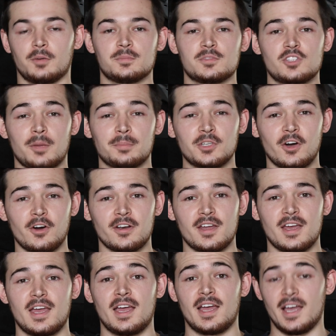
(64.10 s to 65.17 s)
from Topdon.
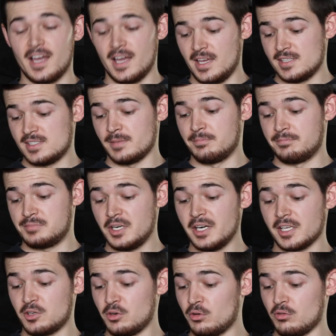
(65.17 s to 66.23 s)
It's a
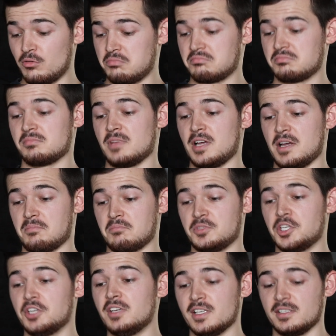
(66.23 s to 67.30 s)
pretty cool
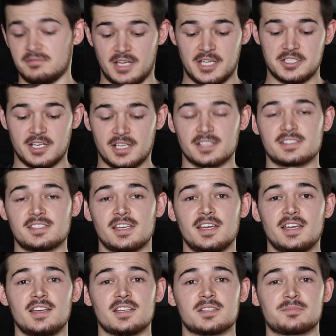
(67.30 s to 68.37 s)
unit, as you can
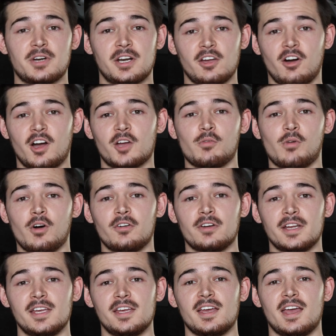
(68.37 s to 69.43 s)
see. It's pretty high
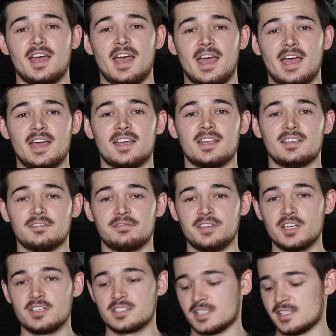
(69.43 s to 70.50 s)
quality, and the
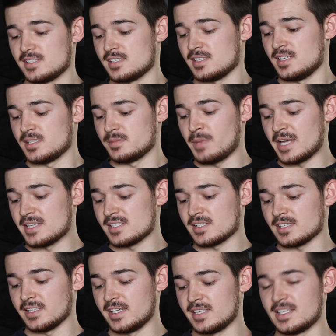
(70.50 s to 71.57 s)
features is
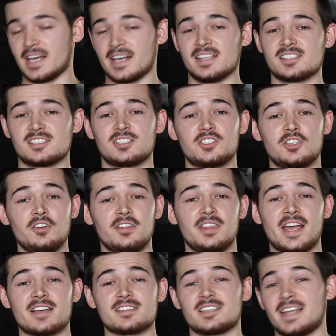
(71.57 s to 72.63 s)
basically that it's
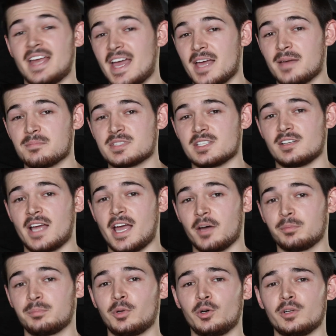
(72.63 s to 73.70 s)
2000 amps
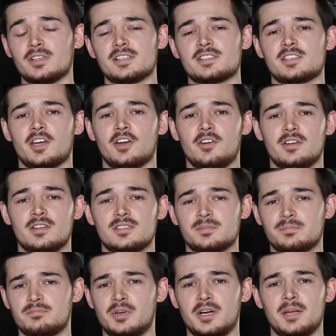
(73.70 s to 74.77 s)
output, so it's
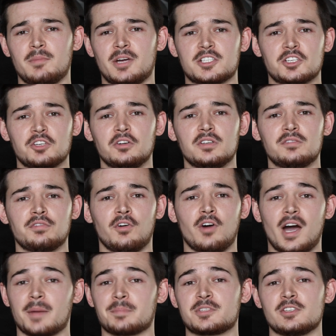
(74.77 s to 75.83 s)
pretty much good
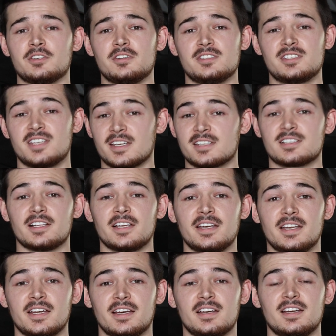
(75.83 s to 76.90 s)
for up to 6
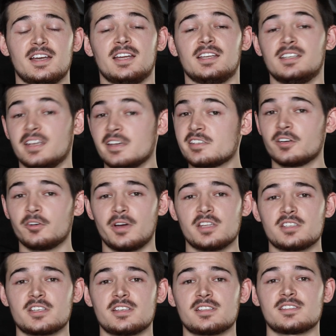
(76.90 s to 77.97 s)
litre diesel
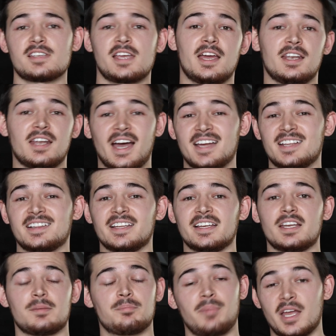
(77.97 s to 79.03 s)
engines and 8
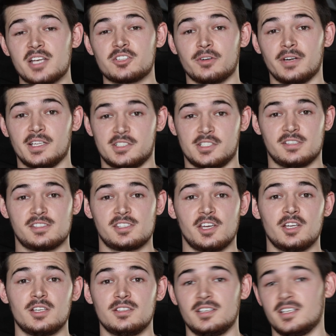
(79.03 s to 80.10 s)
litre petrol engines.
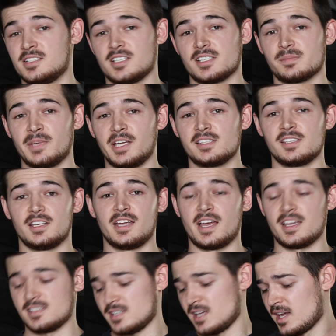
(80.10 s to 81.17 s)
So it just means it
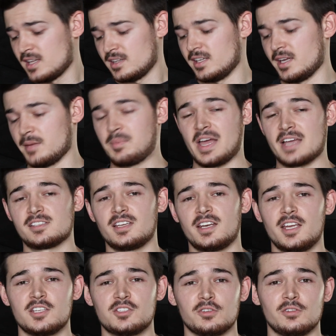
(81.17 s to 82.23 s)
has the
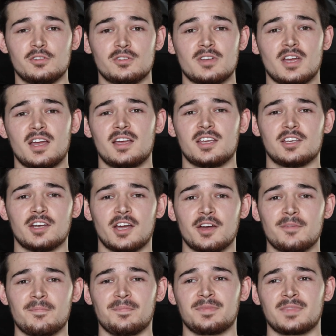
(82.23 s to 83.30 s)
capacity to,
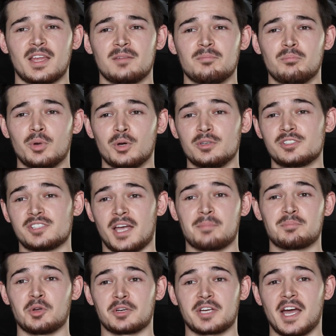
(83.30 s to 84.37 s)
boost
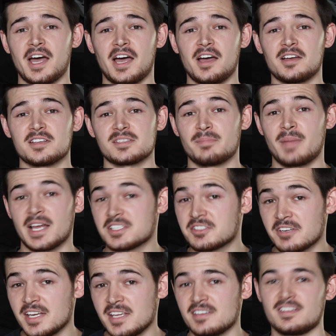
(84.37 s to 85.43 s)
up your car's
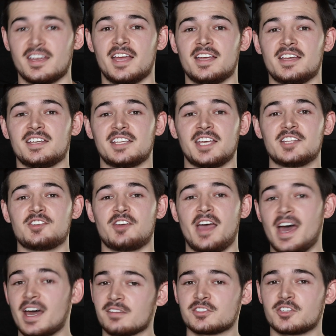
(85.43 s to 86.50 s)
battery and get you
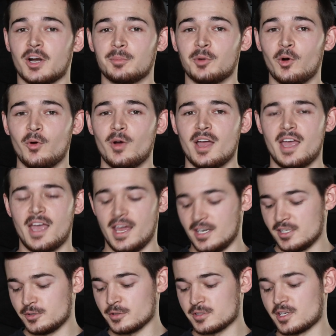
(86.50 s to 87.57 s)
out of trouble, and
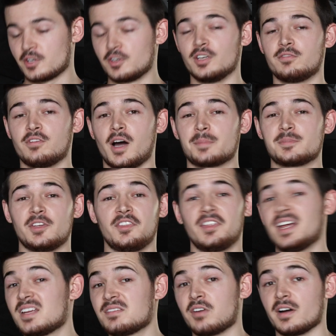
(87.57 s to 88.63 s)
it's also good for up to
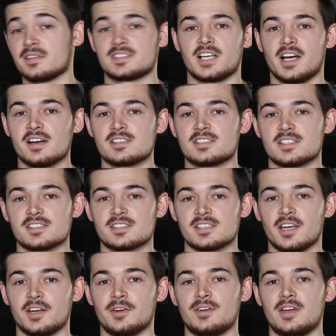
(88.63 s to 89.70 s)
35 charges.
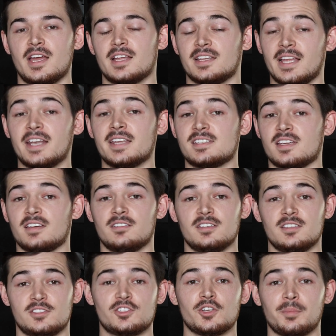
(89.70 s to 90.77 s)
So that is
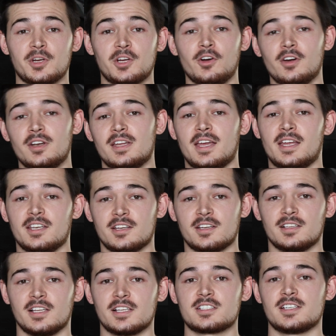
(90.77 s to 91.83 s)
super good, and you
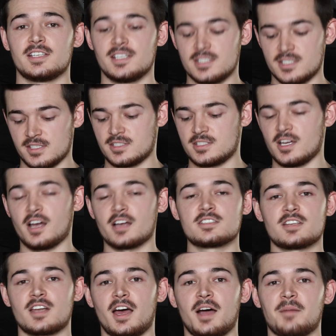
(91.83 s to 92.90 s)
can literally just
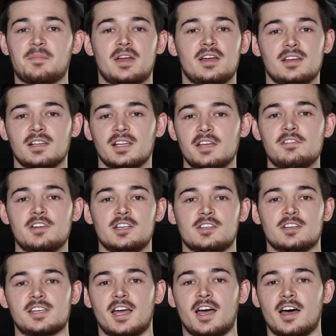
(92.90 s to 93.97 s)
charge it up, leave it in
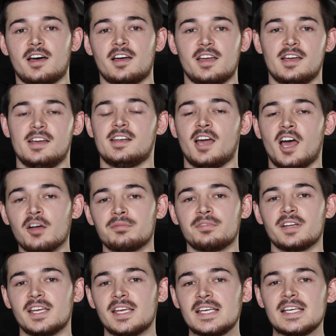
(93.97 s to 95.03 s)
your car, and
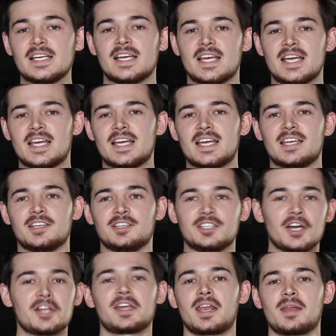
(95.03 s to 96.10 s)
hopefully you
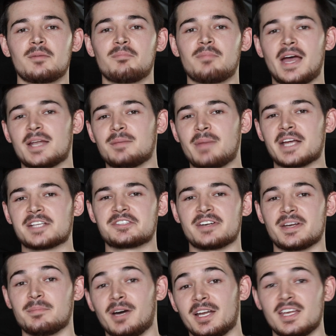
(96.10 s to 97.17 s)
don't get a bad
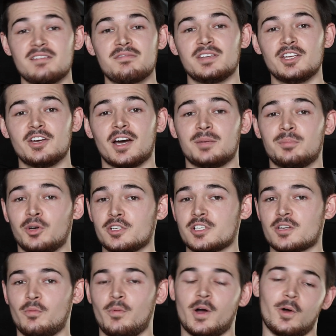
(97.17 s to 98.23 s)
battery. But if you do at
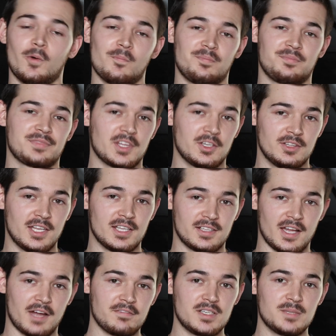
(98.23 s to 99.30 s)
bush, well, then
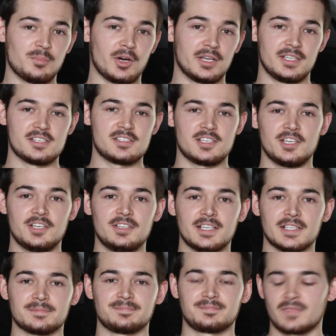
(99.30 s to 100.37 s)
covered by this
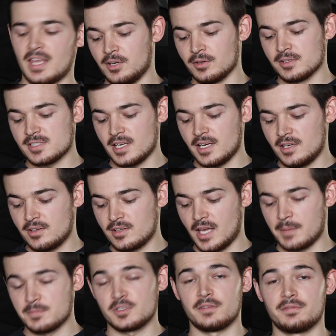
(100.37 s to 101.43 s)
unit. It also
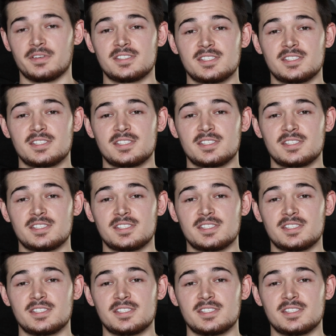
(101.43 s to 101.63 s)
comes with a